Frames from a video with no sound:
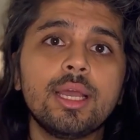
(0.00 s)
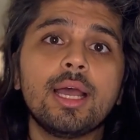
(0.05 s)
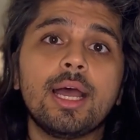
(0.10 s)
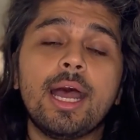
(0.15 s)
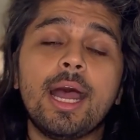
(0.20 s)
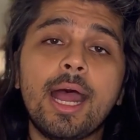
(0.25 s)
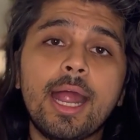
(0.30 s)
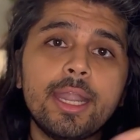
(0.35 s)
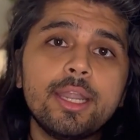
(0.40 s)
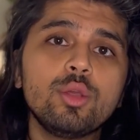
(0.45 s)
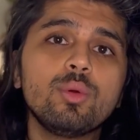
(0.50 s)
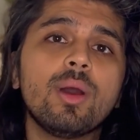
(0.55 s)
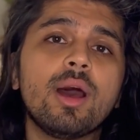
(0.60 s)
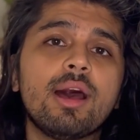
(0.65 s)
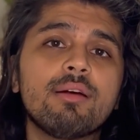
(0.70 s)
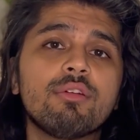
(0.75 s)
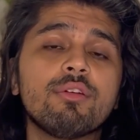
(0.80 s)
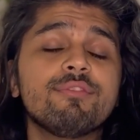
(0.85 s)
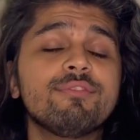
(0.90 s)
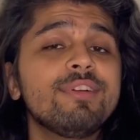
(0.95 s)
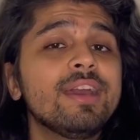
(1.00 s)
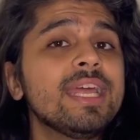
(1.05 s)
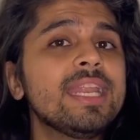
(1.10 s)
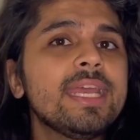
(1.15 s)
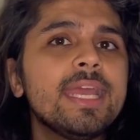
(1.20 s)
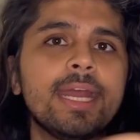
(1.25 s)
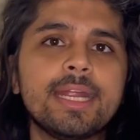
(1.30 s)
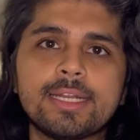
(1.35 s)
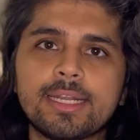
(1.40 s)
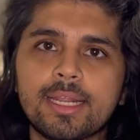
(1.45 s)
and you have a very
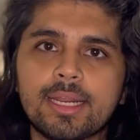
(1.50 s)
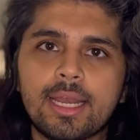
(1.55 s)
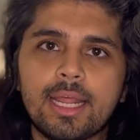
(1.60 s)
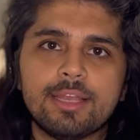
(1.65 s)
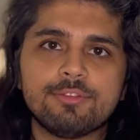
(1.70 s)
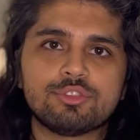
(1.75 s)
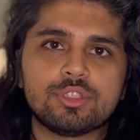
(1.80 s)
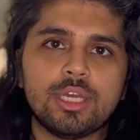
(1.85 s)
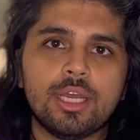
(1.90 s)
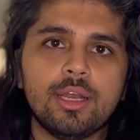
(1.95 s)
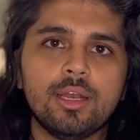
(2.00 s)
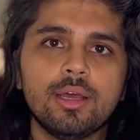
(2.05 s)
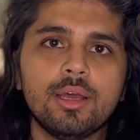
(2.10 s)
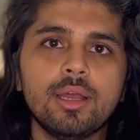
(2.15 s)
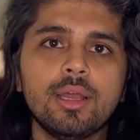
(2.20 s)
hectic lifestyle,